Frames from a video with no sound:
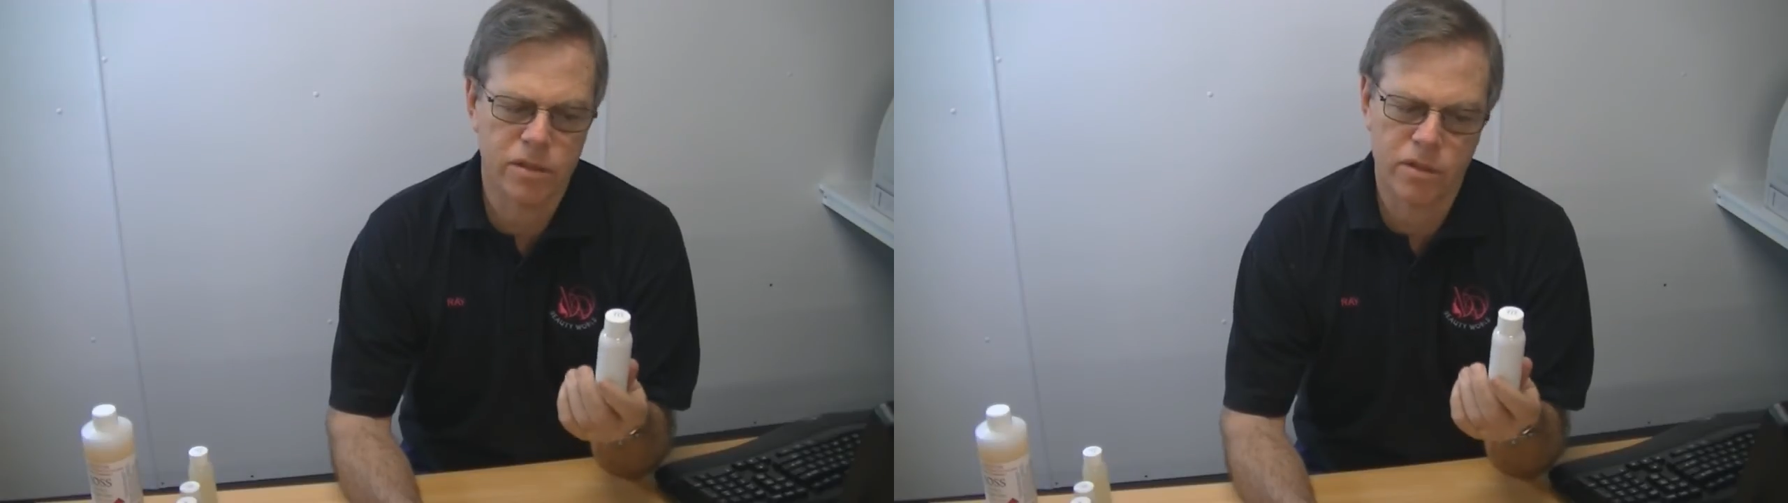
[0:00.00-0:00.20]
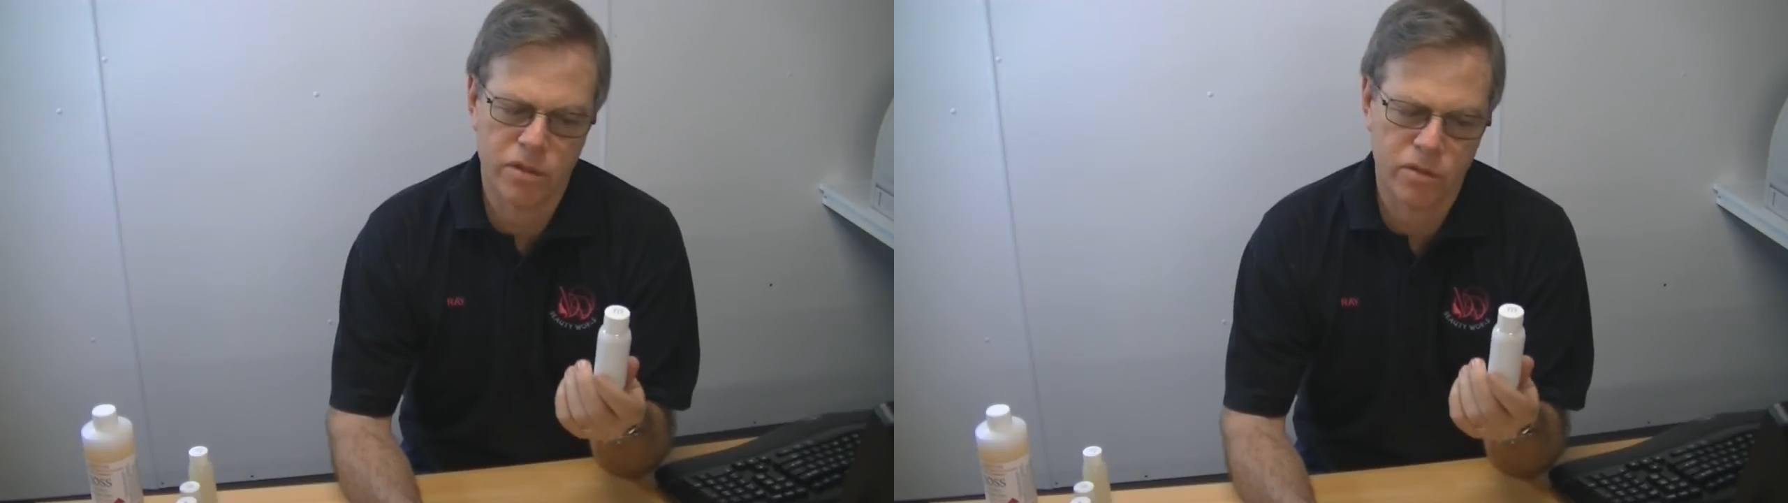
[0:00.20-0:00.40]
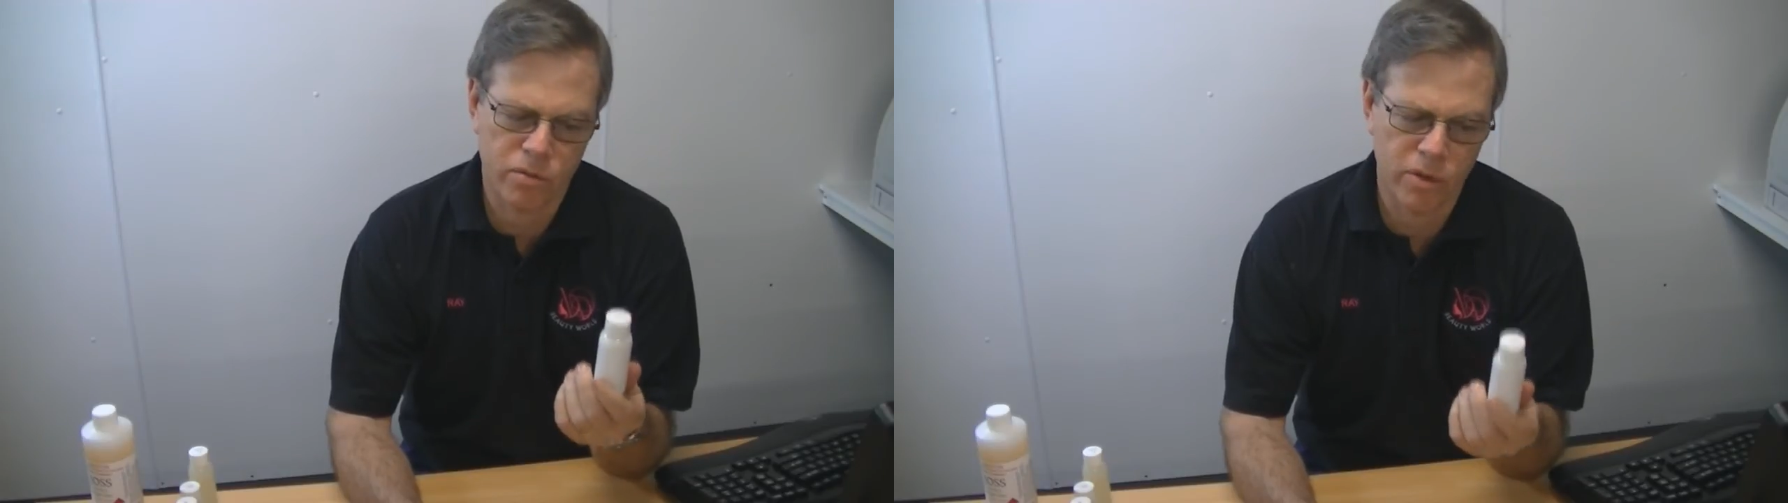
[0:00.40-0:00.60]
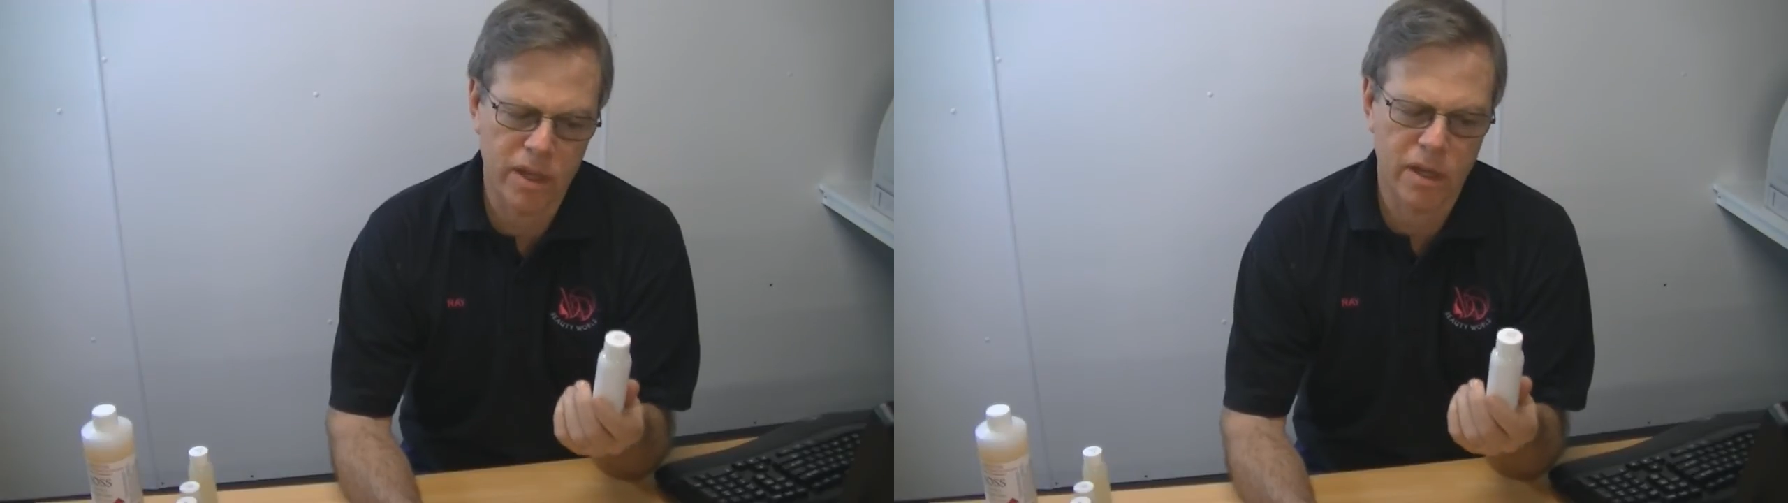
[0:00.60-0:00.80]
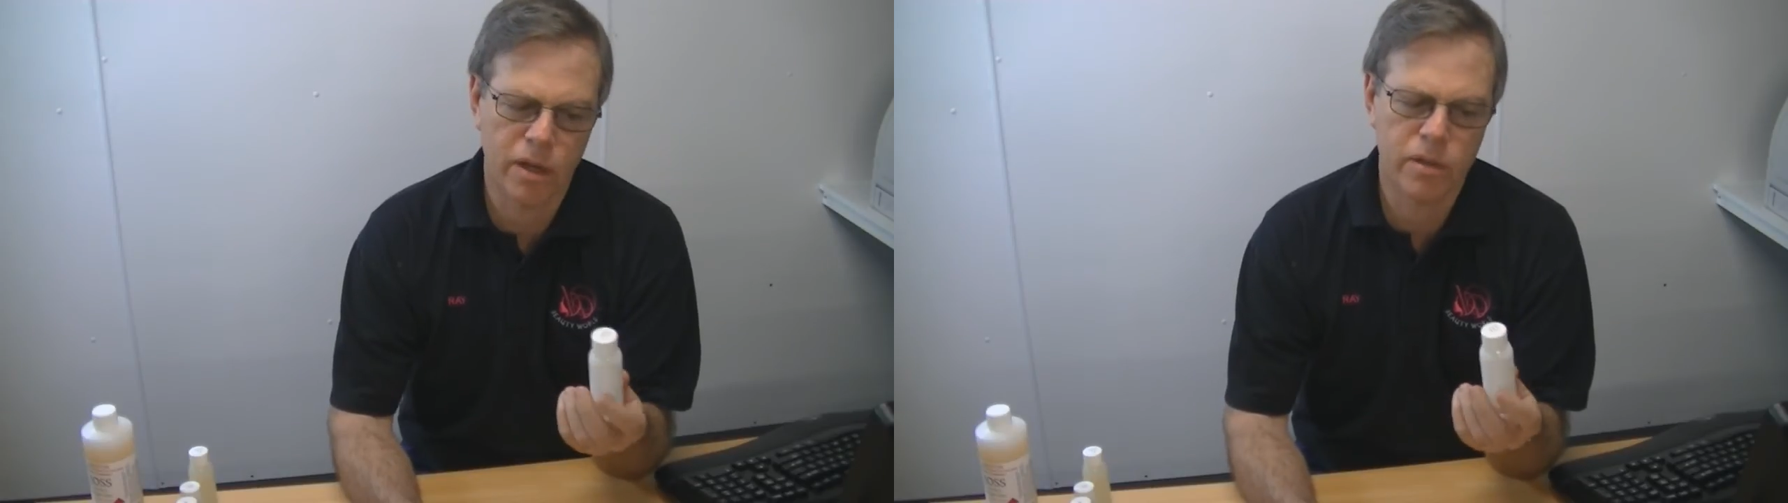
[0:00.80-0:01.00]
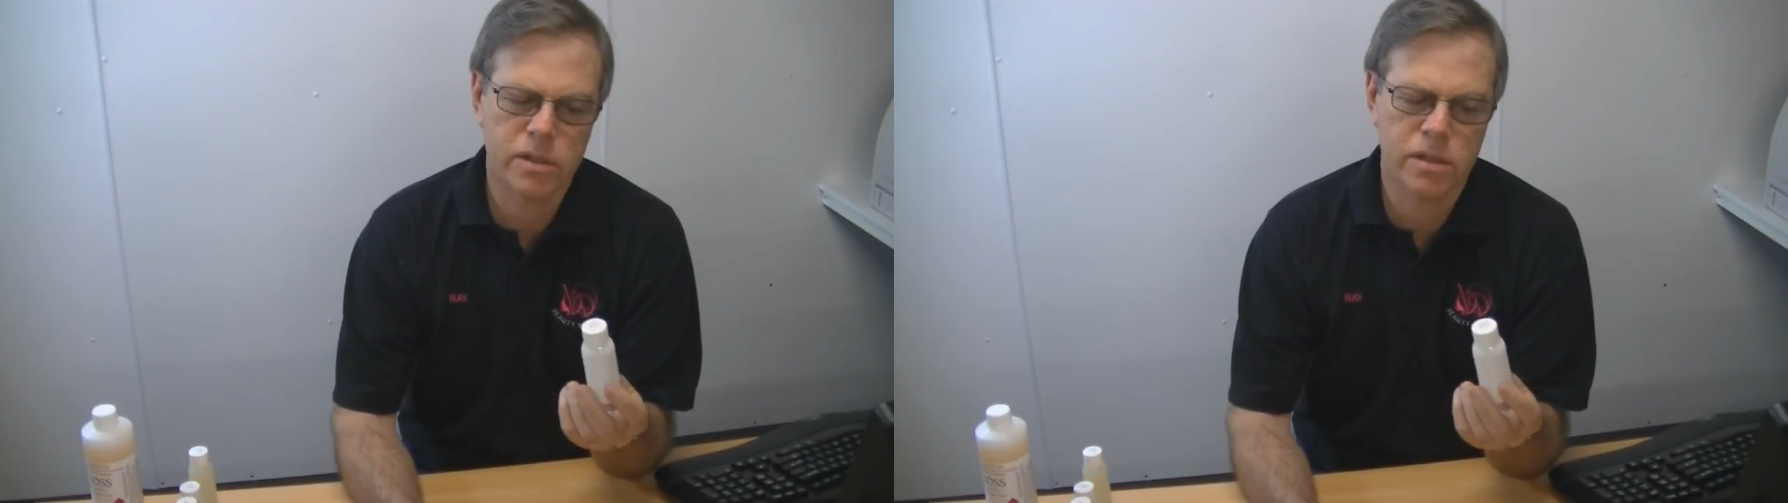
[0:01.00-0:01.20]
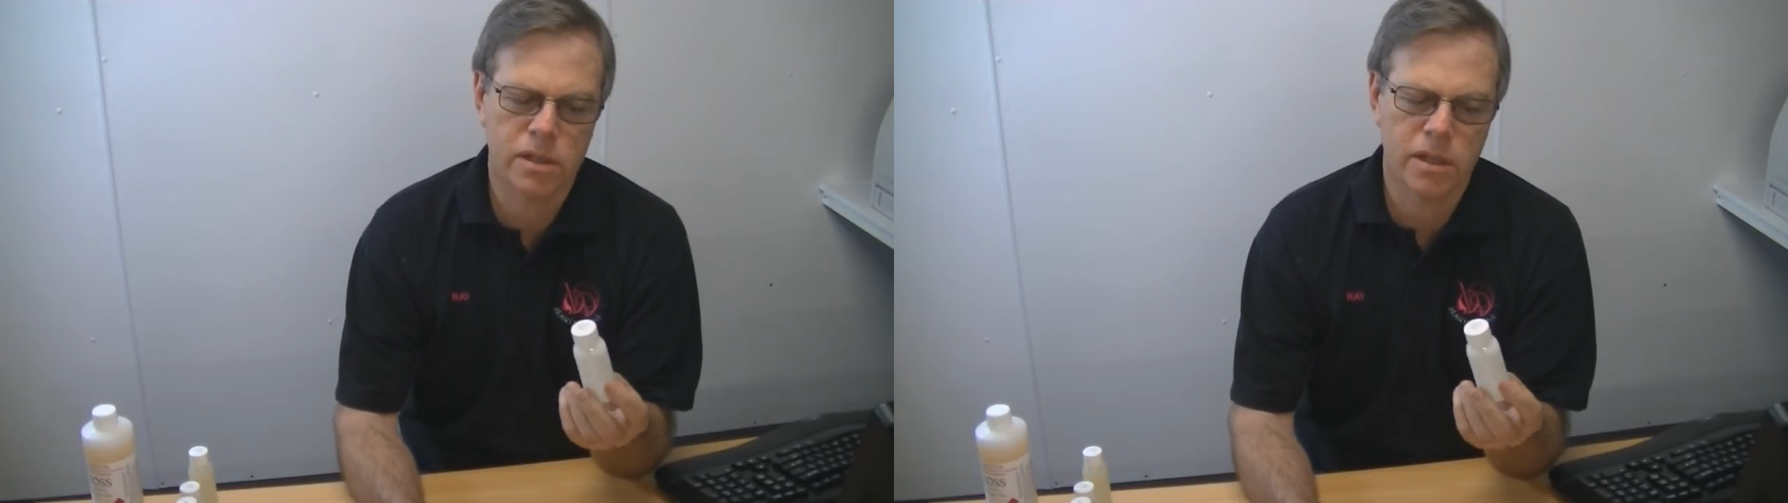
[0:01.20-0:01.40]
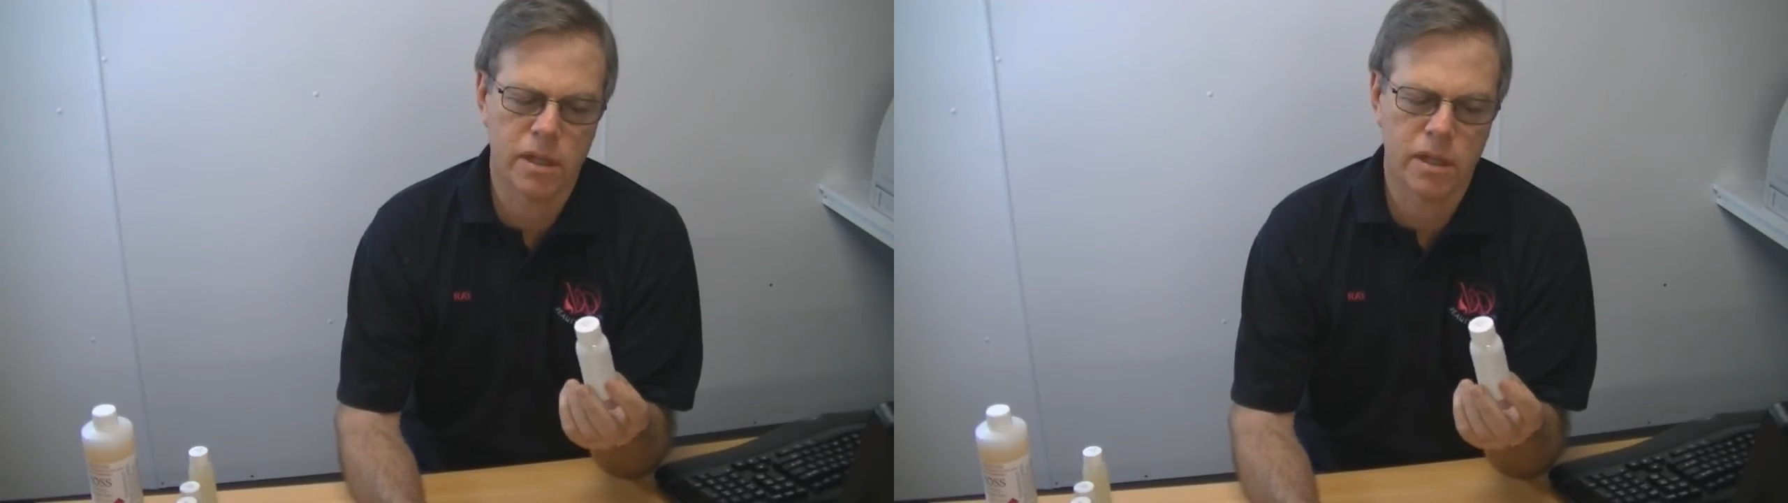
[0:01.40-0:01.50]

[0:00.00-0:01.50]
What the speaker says: to 3 coats,